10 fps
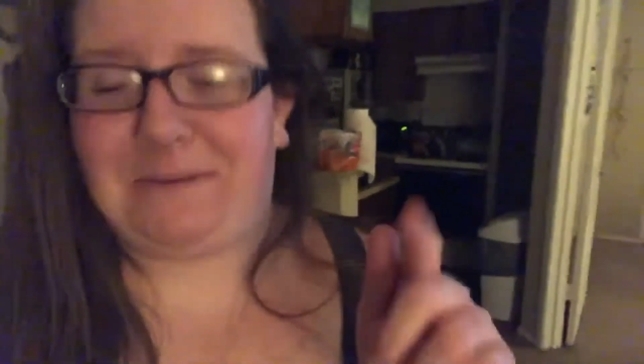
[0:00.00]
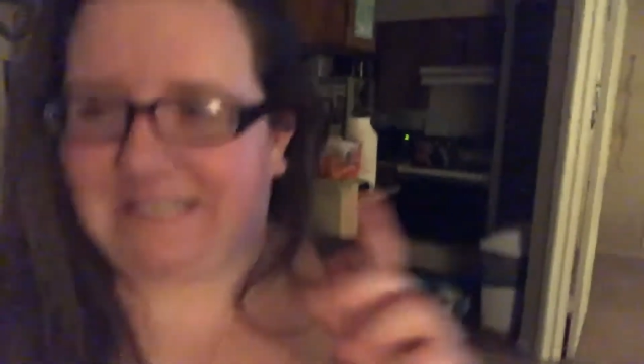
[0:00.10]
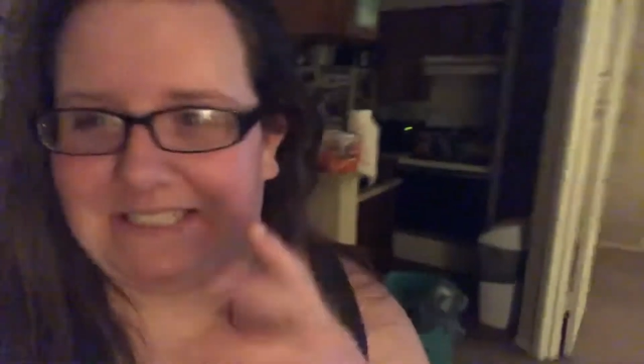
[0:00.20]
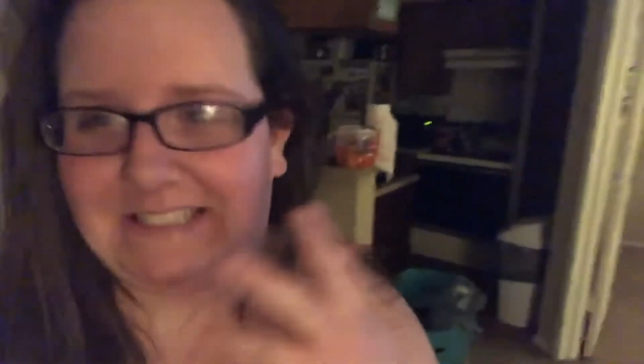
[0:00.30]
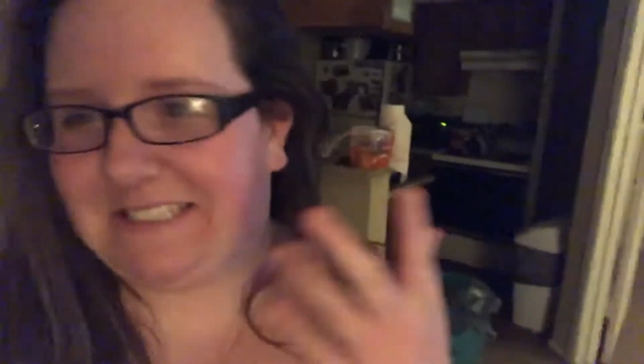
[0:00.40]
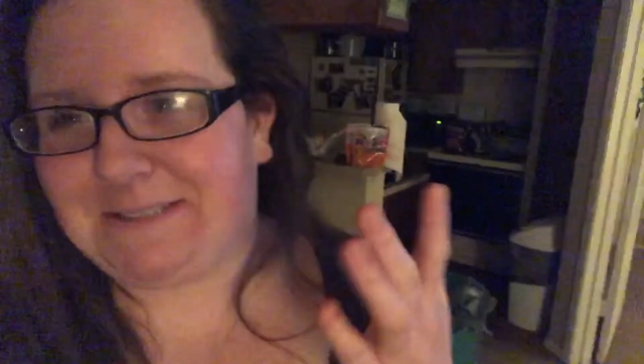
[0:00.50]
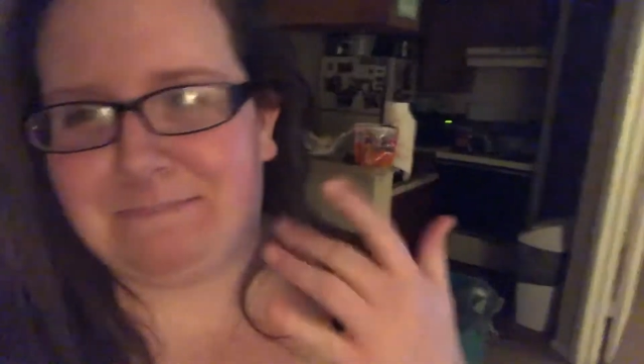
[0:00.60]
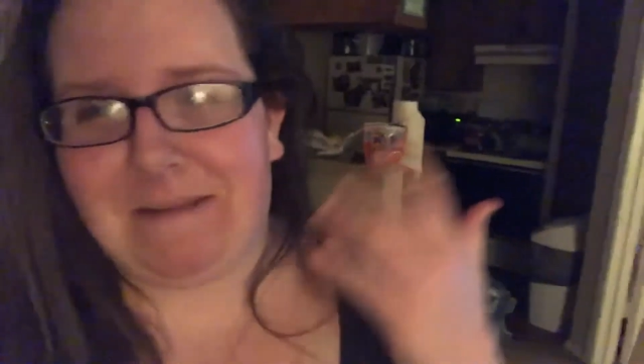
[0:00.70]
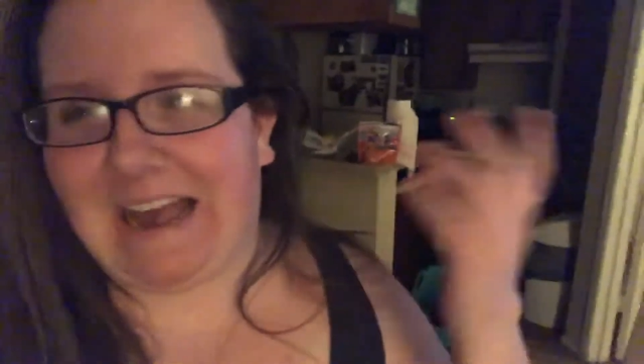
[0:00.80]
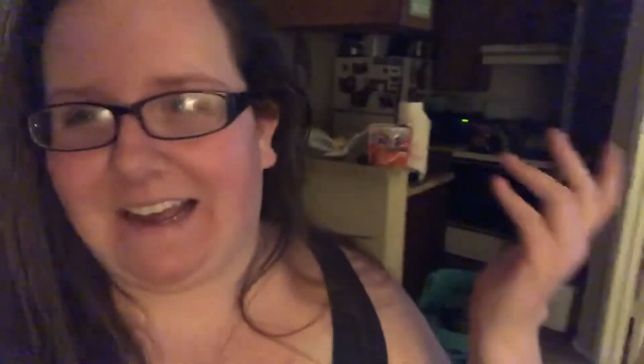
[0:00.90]
because this
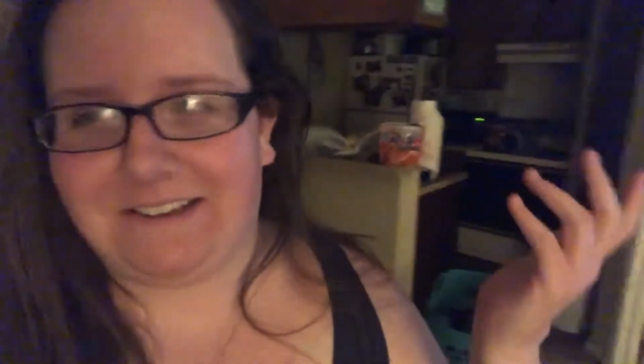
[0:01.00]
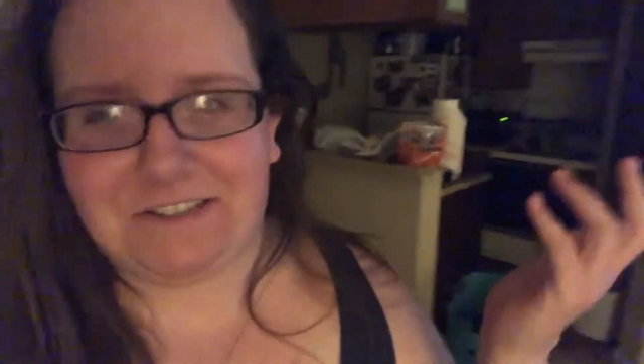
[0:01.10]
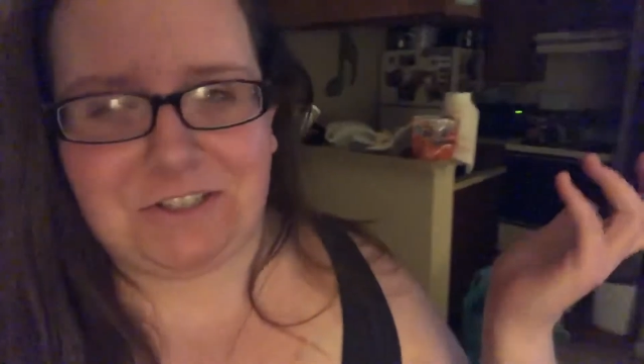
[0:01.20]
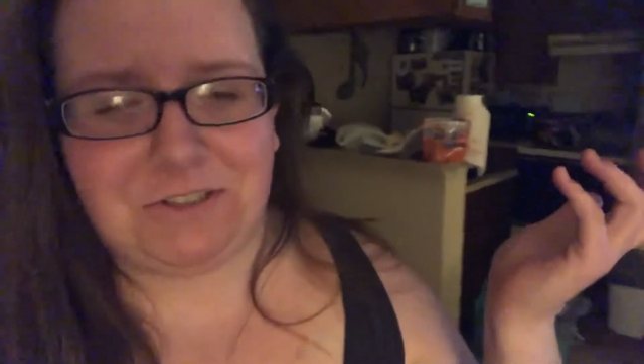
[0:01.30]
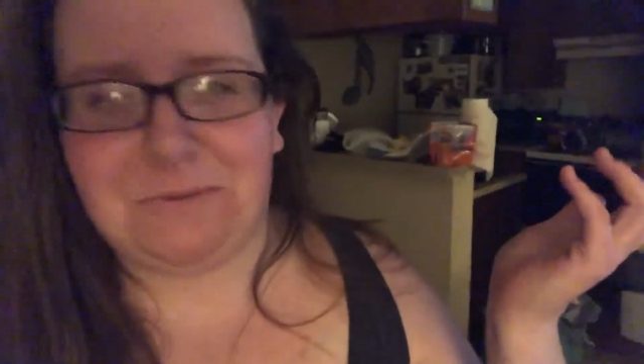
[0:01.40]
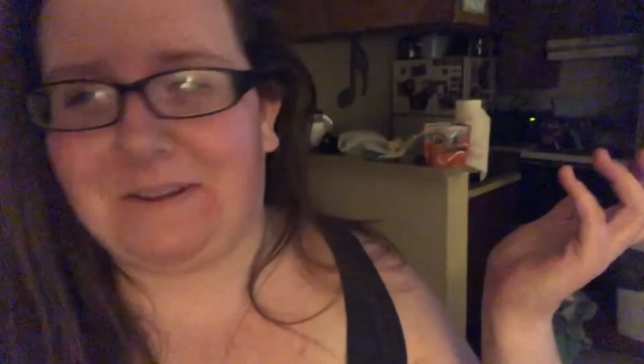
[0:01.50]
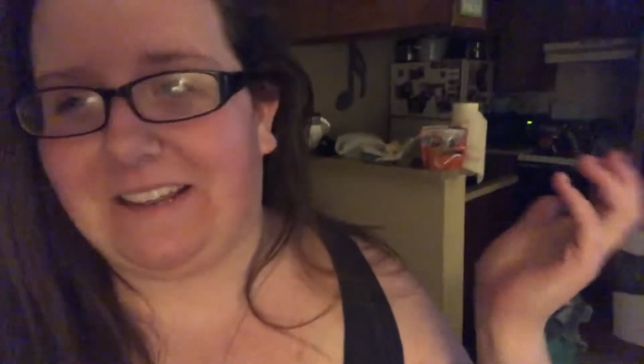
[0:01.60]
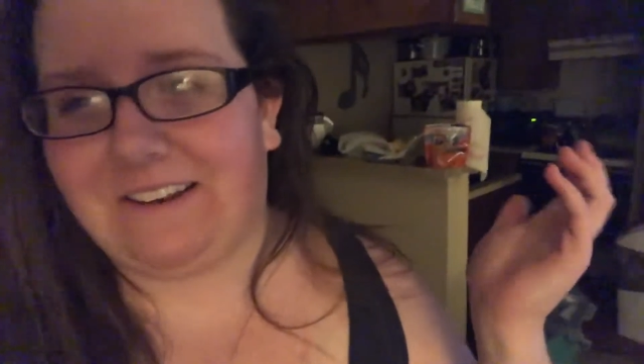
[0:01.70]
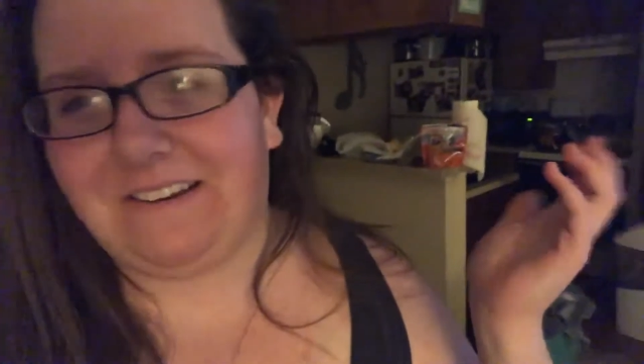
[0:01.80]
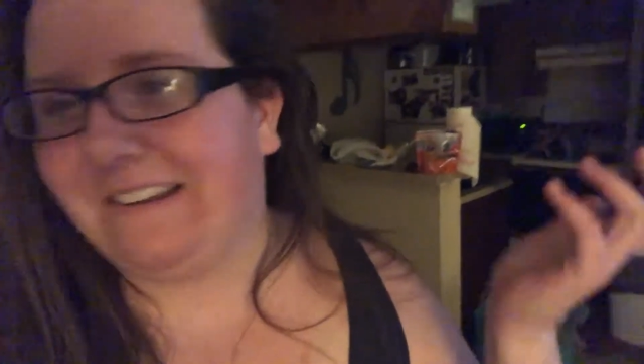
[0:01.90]
Matt
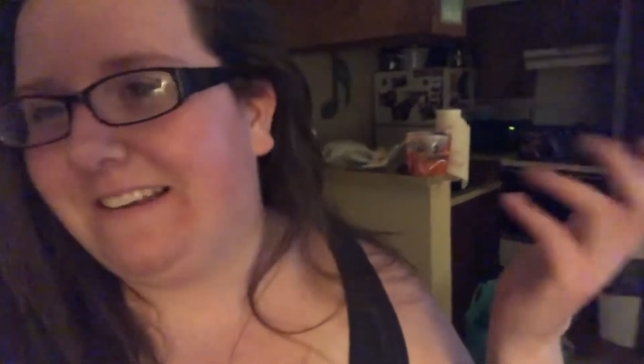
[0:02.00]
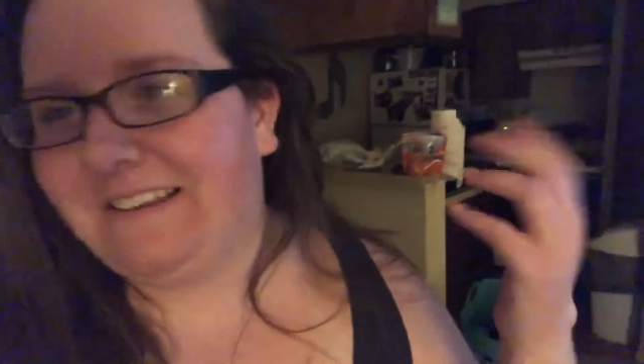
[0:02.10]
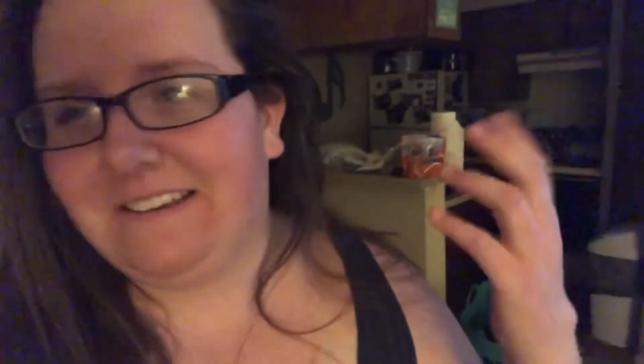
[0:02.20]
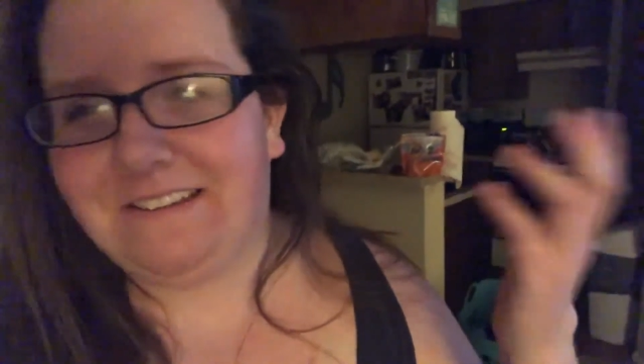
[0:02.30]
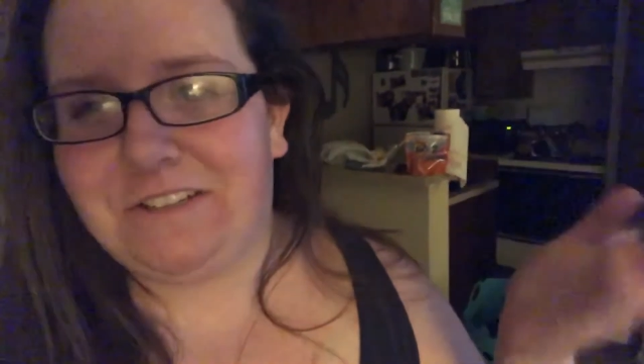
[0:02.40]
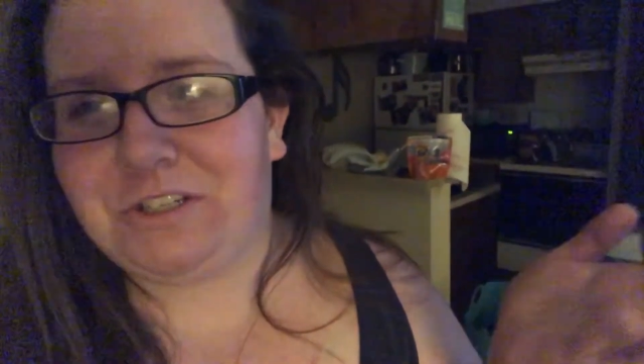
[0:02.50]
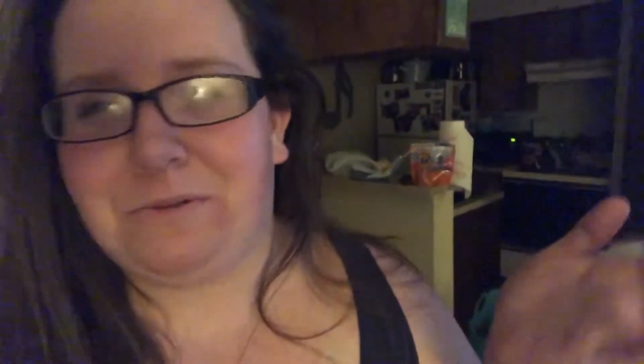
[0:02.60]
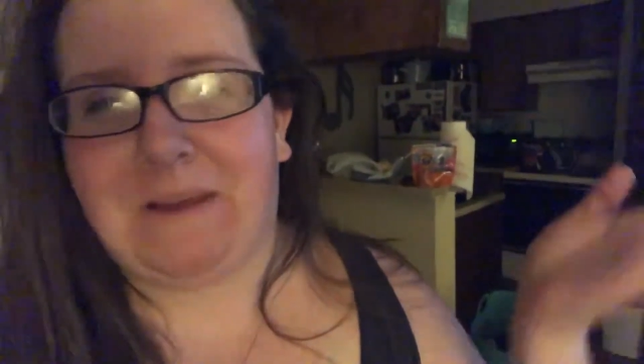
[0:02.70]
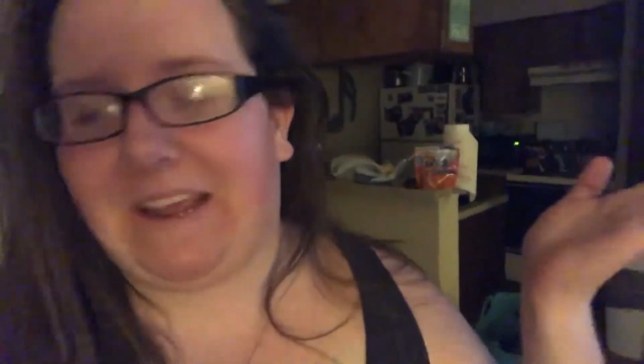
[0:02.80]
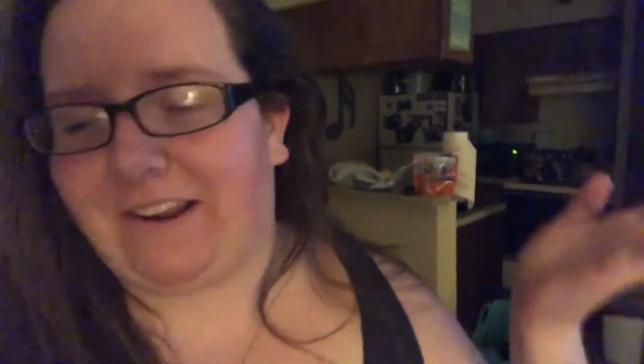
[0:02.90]

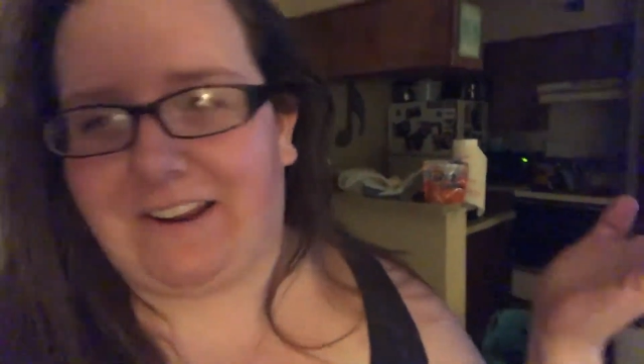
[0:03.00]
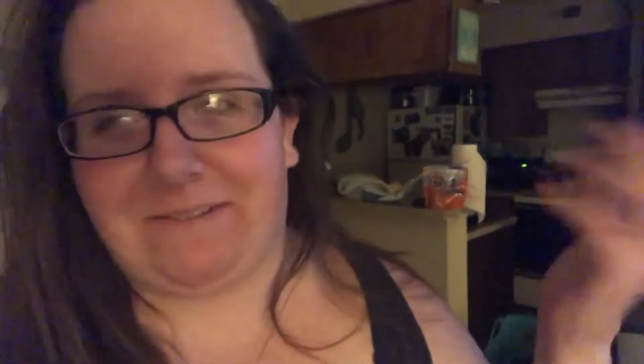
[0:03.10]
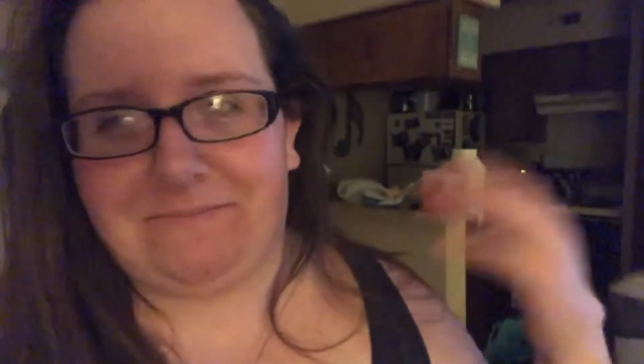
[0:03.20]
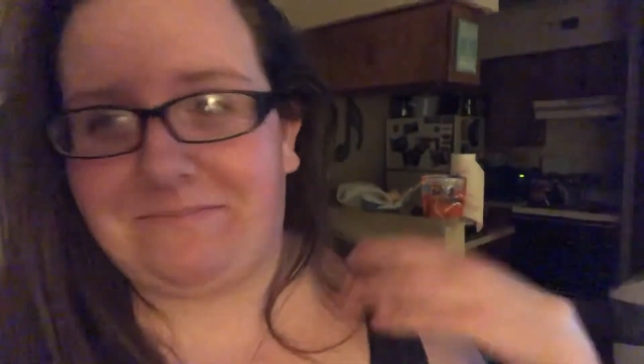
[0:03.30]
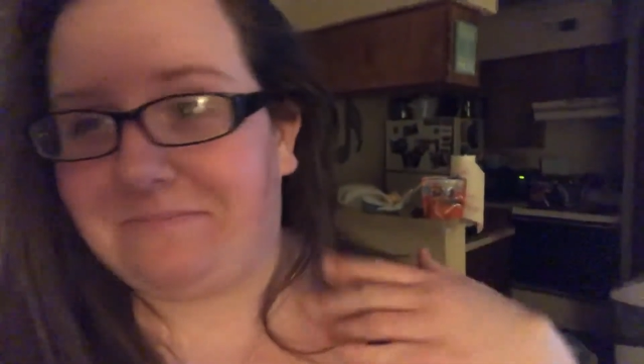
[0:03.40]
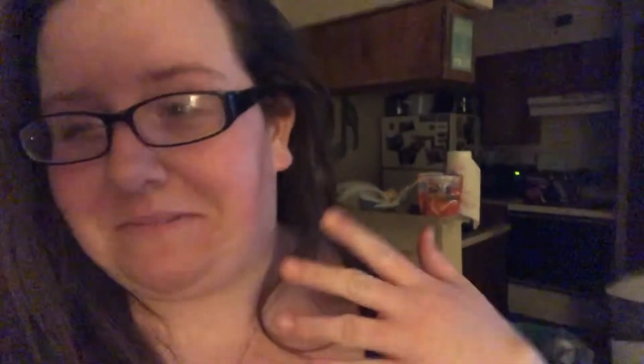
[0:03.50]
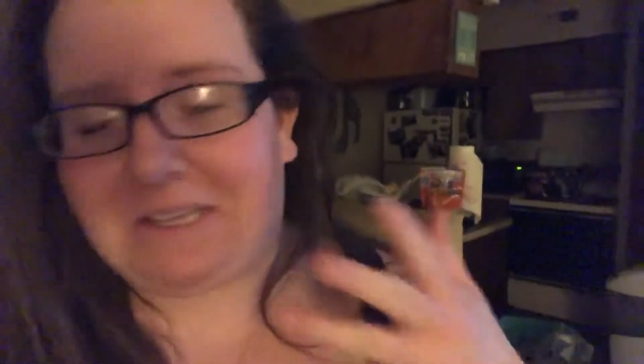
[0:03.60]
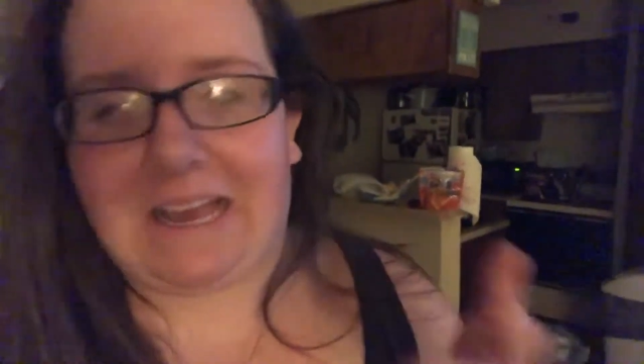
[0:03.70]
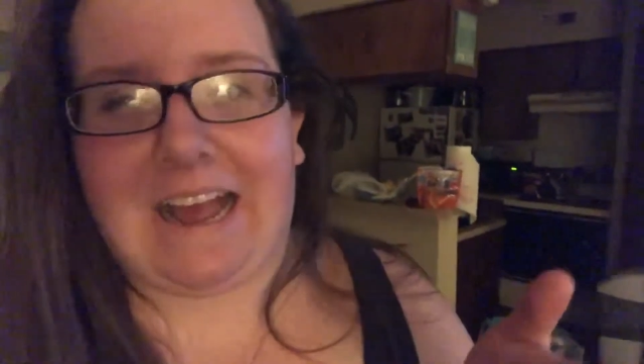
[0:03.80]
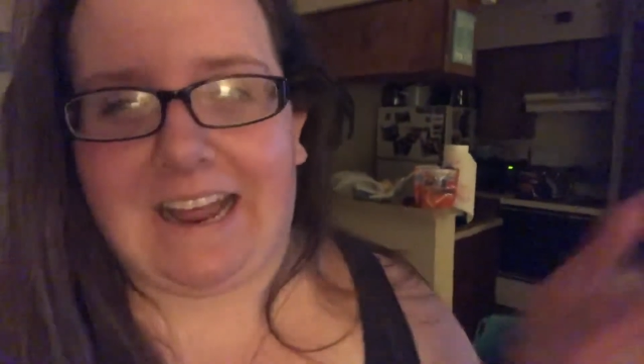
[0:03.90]
Shoemaker
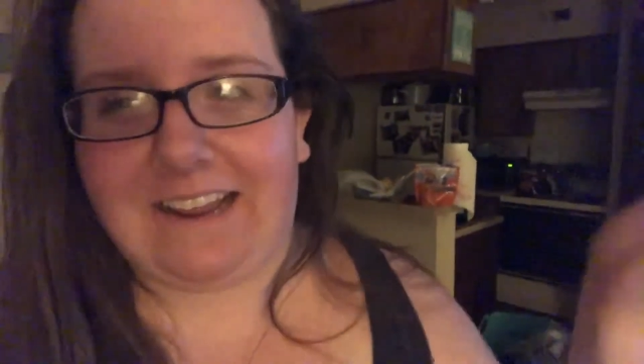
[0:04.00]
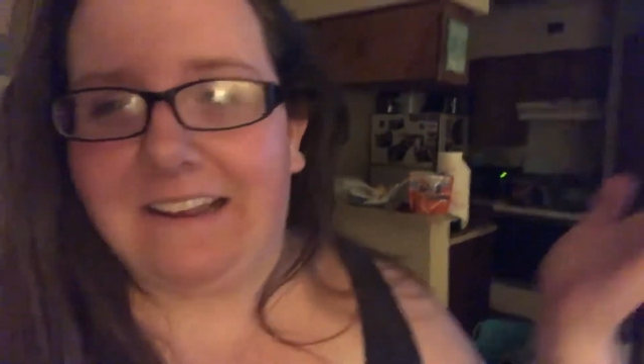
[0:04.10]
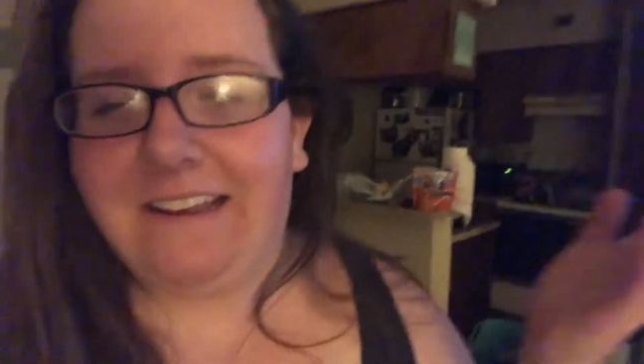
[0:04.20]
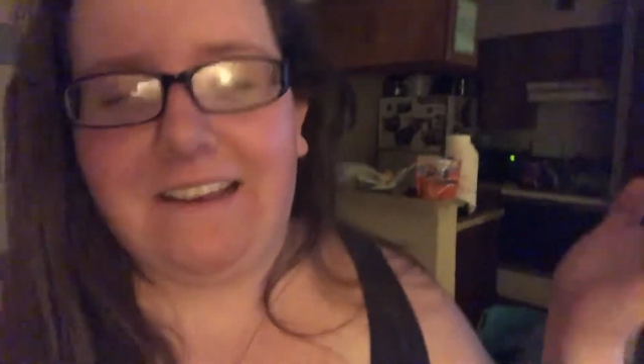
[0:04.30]
guy,